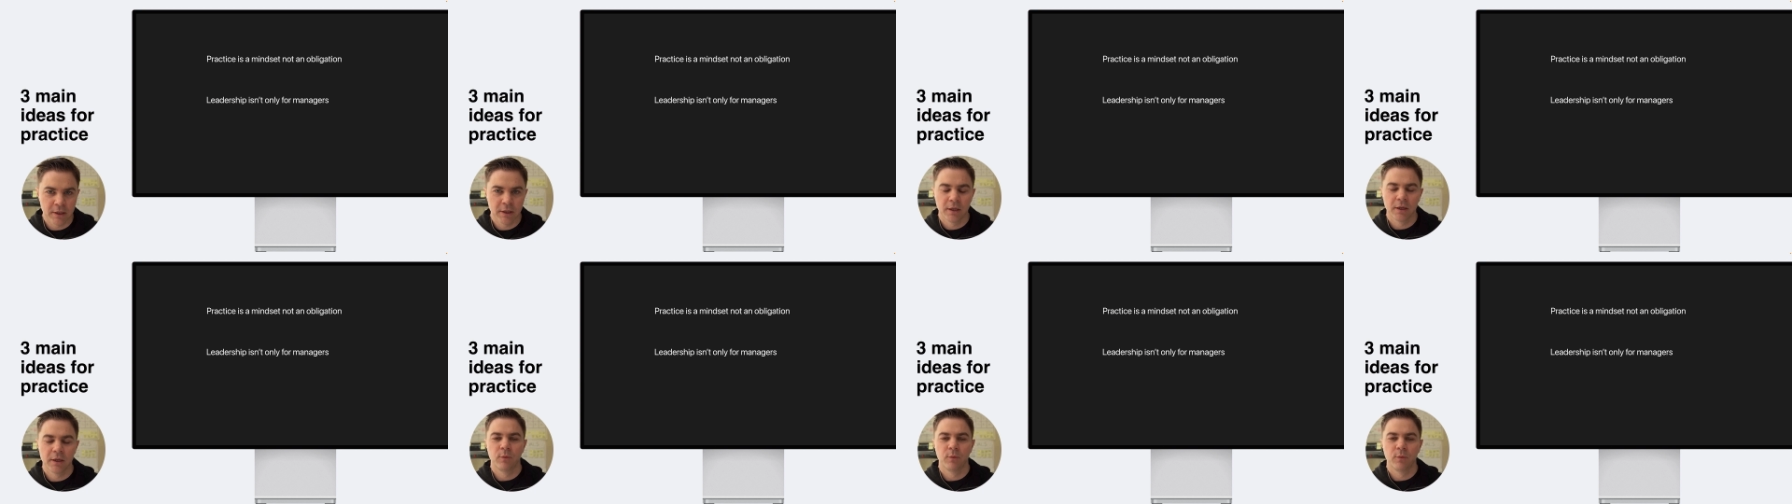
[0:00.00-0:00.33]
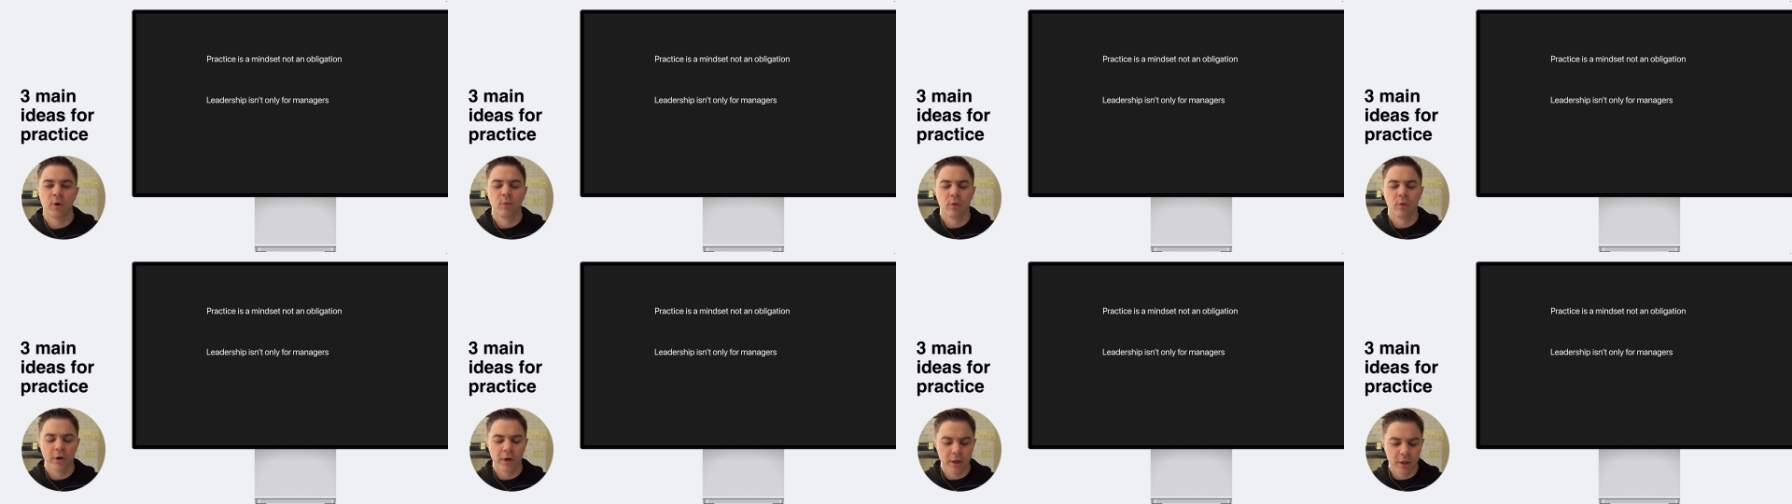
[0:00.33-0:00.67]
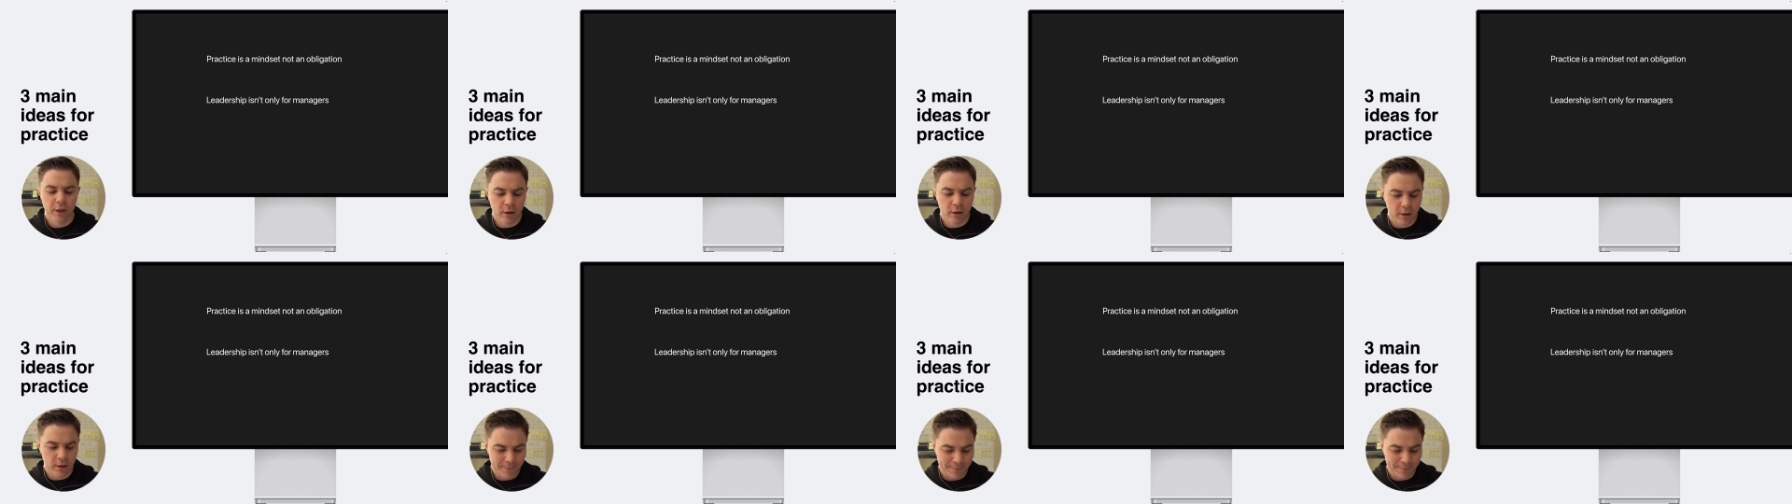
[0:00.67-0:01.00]
we were working
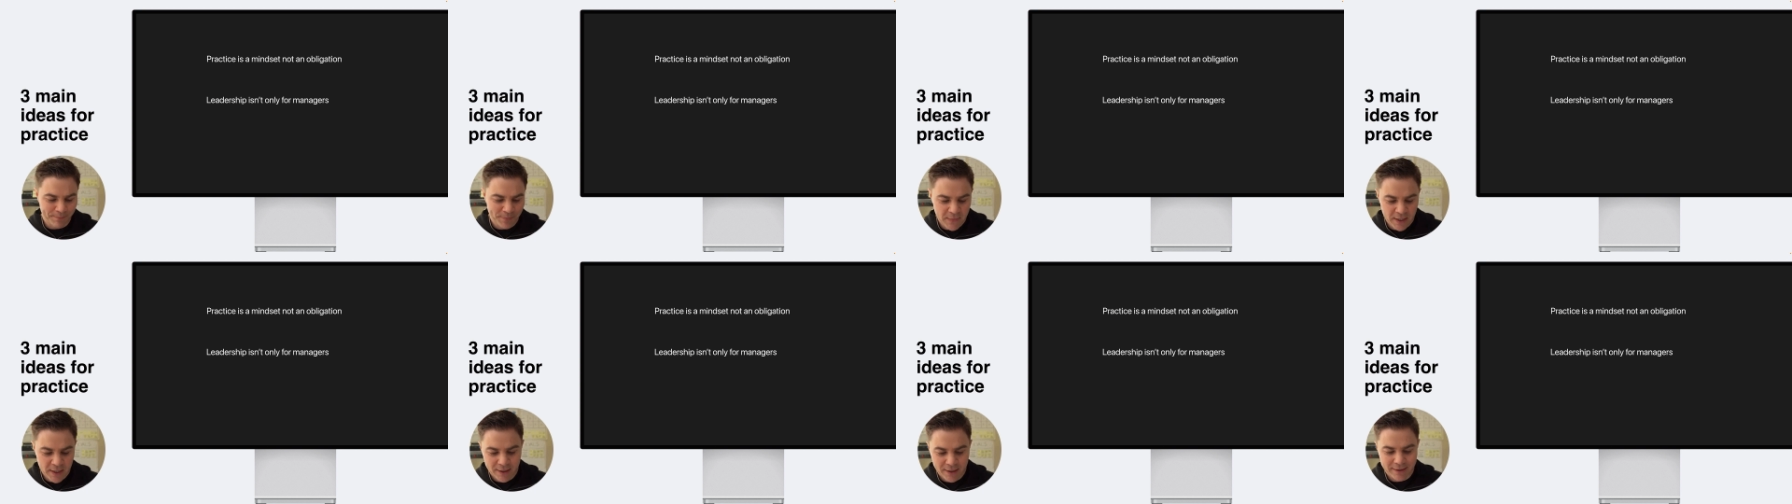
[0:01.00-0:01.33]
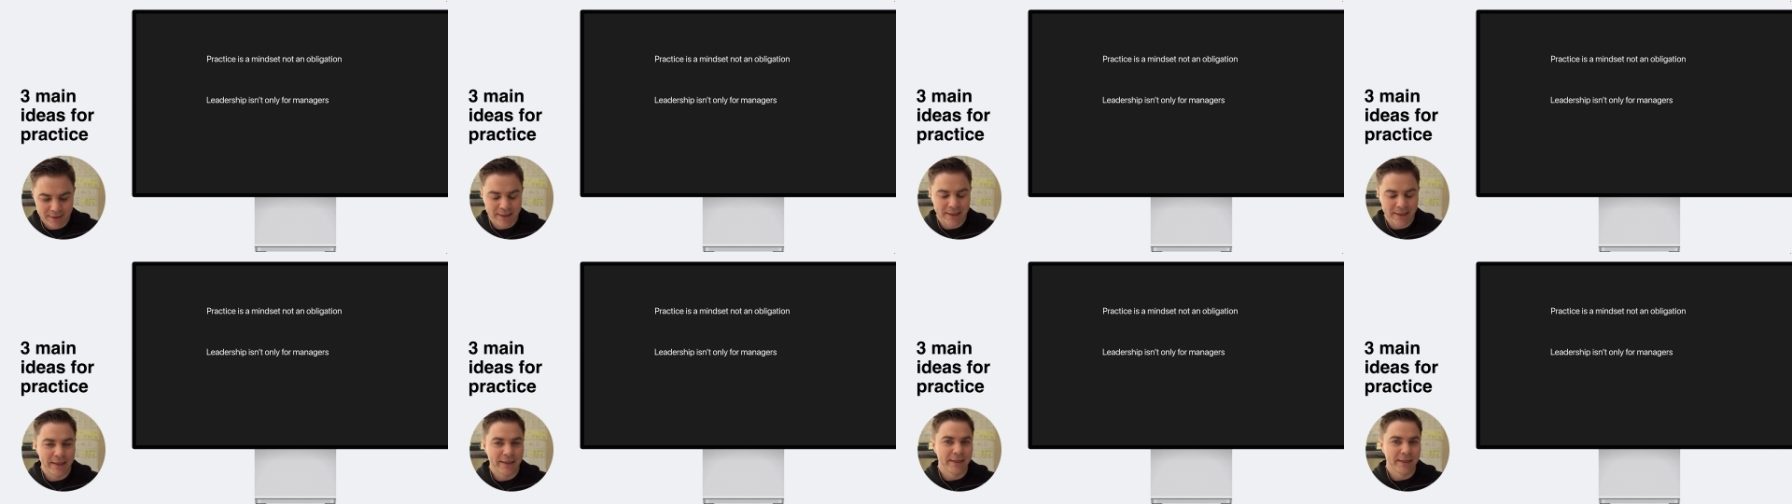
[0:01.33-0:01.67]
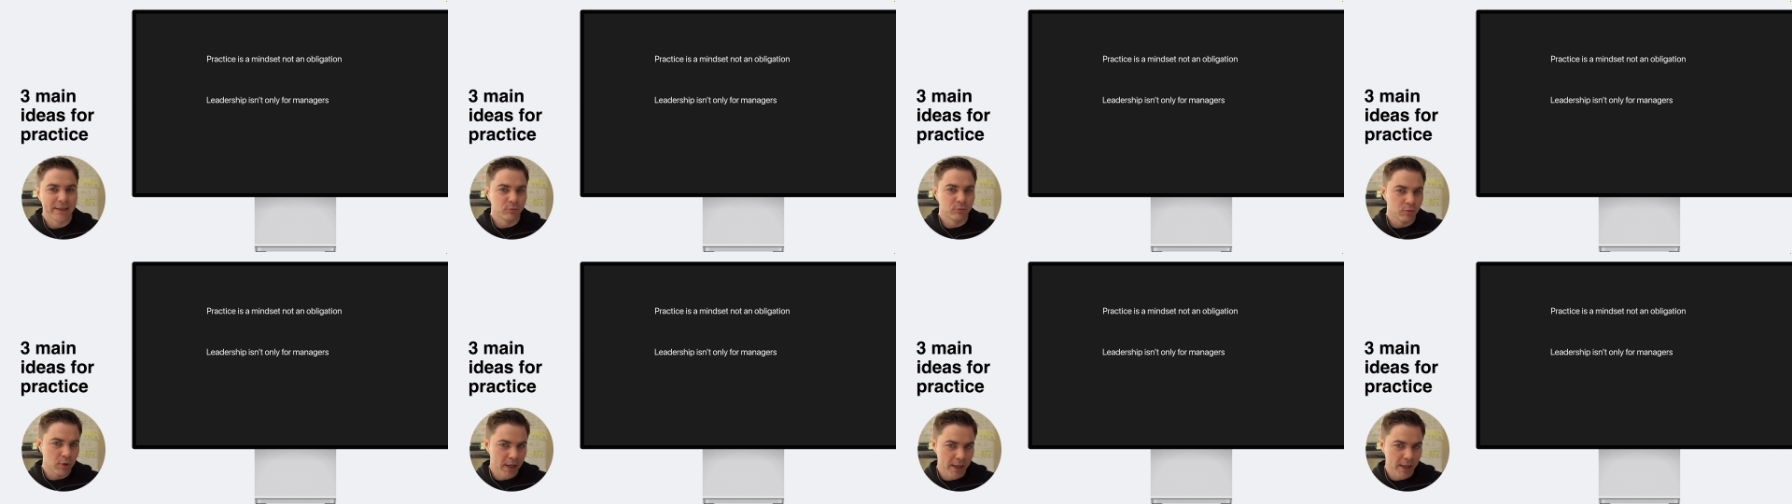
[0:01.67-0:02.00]
on getting it
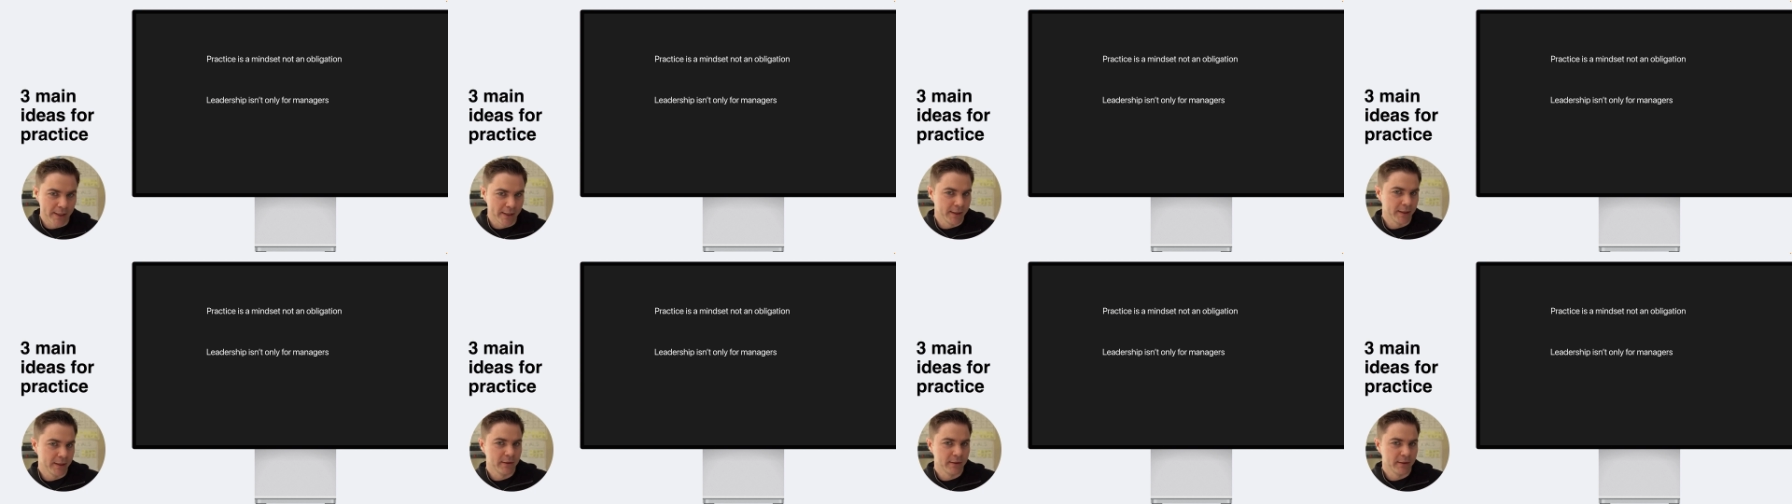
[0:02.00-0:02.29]
right,